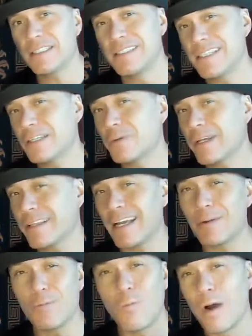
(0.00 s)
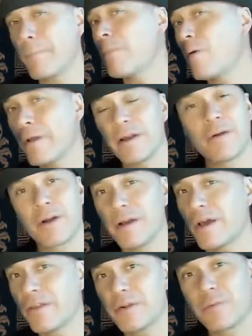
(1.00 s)
deal with at one point or
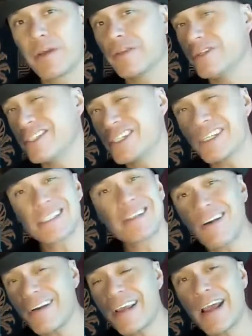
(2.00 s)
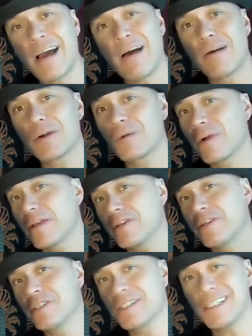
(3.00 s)
another, whether you're just starting out or whether
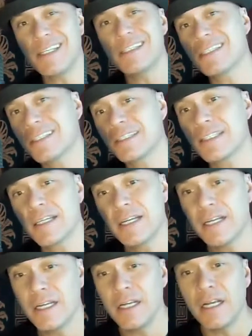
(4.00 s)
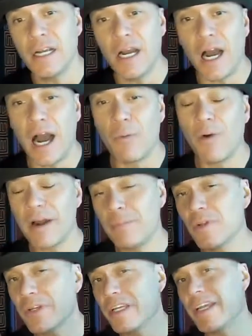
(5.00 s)
you're seasoned. What
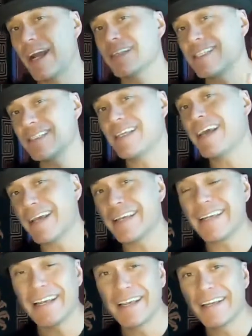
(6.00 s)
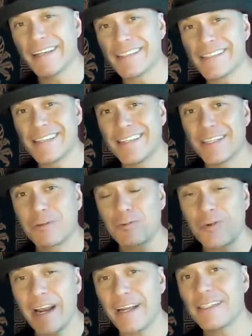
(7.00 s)
I'm looking at today is the
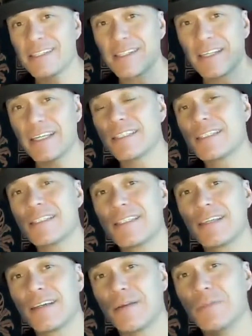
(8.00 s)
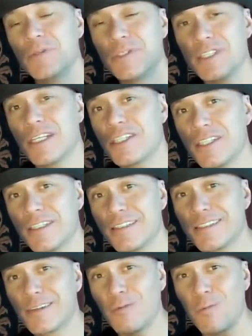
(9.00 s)
Craigslist
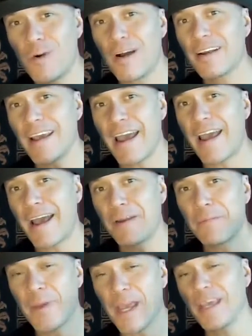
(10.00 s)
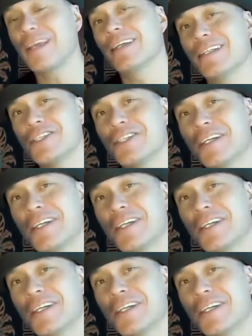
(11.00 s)
Musicians Want Ad page.